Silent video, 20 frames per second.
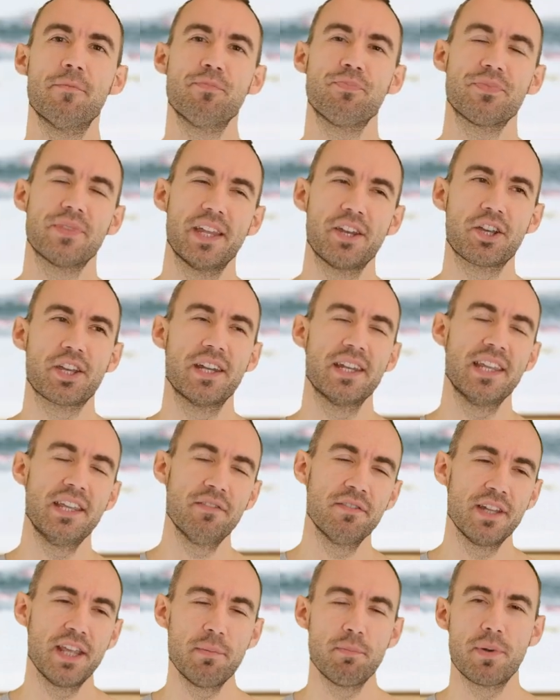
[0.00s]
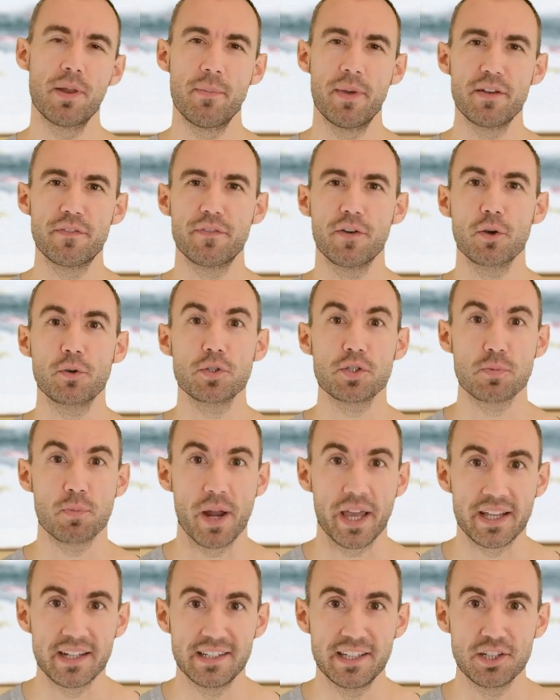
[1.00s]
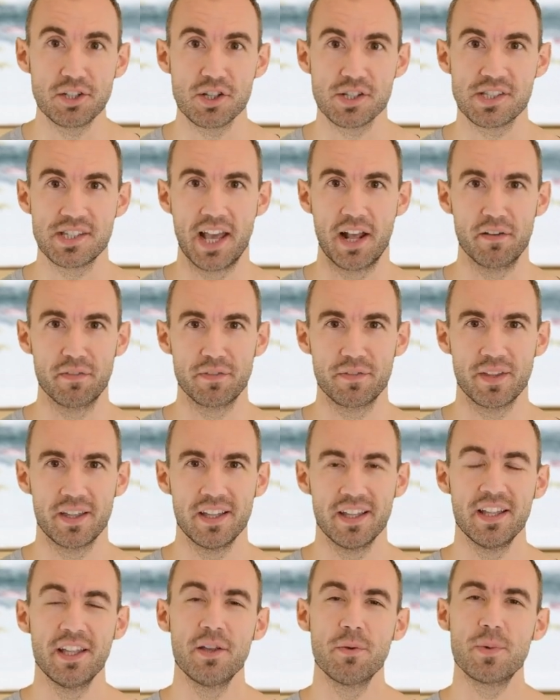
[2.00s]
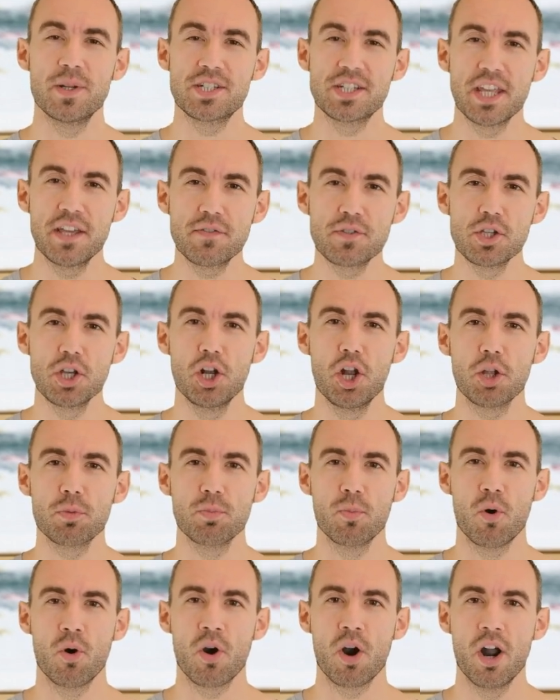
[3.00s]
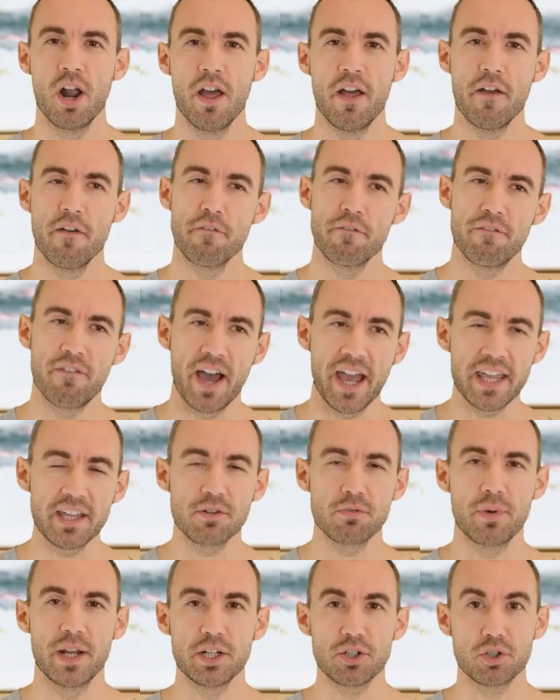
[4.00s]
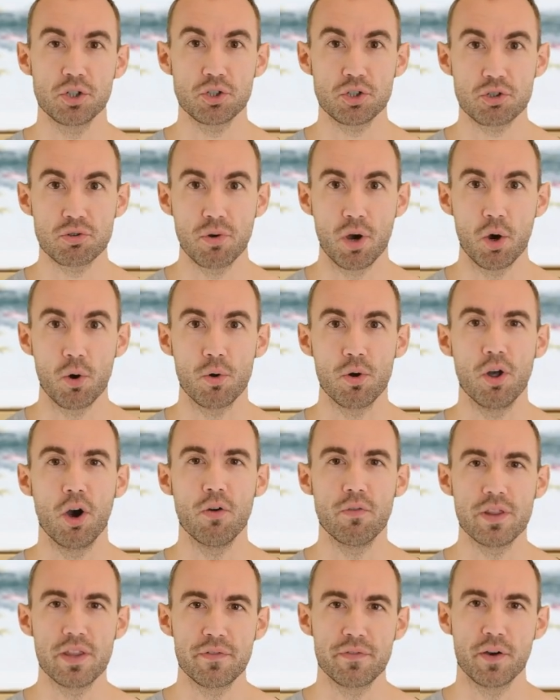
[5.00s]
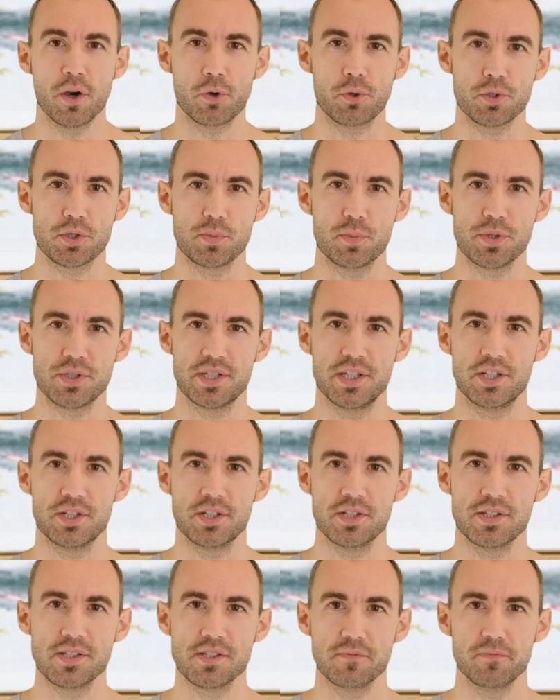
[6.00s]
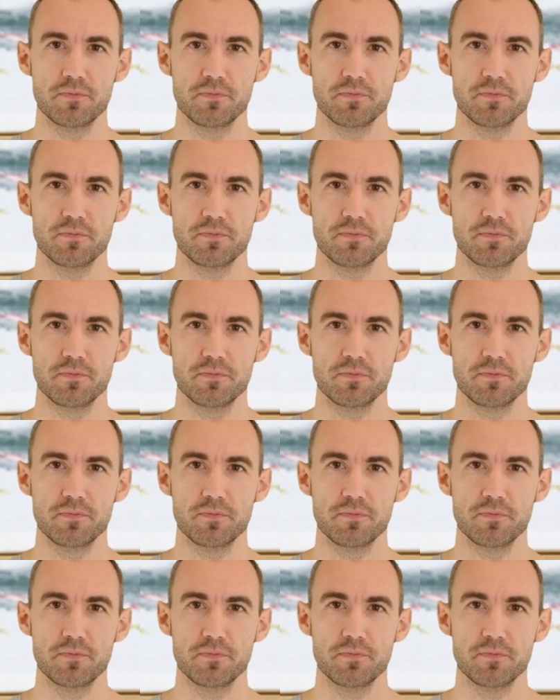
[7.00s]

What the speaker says: even implement focus bracketing yourself, which gives you a lot more fine-grained control over the focus positions.